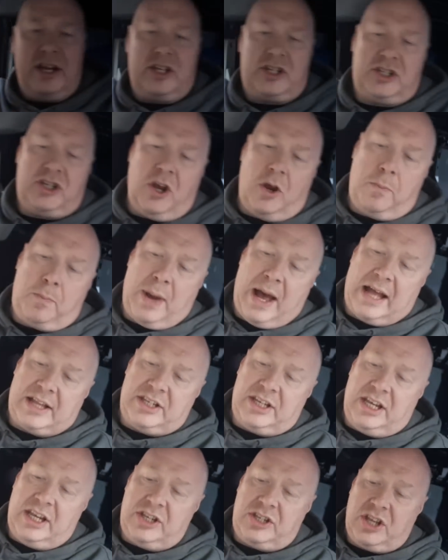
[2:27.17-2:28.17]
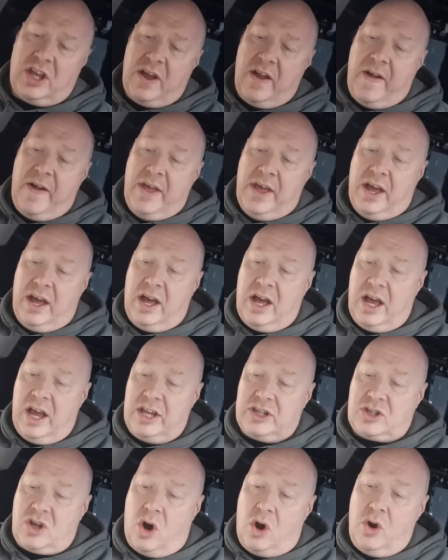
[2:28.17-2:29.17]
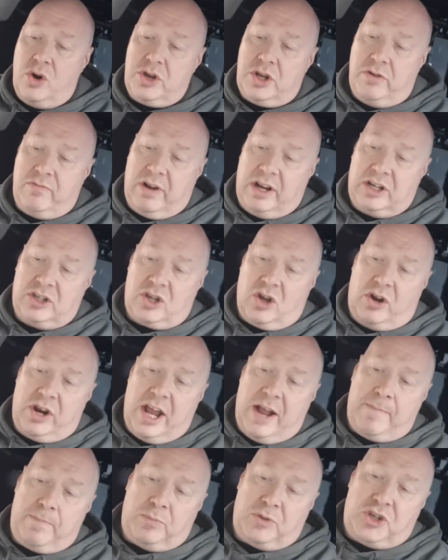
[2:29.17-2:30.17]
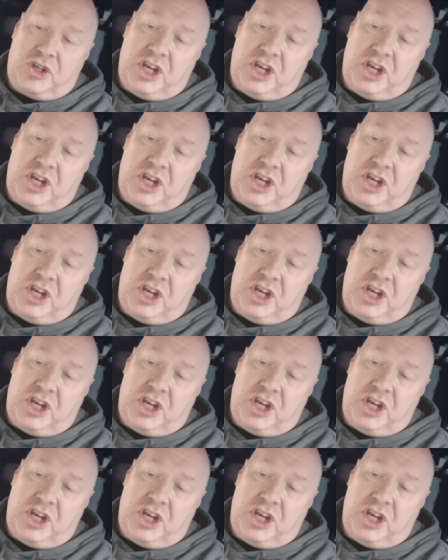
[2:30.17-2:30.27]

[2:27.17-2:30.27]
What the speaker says: It's two patties. It's got onion rings on it,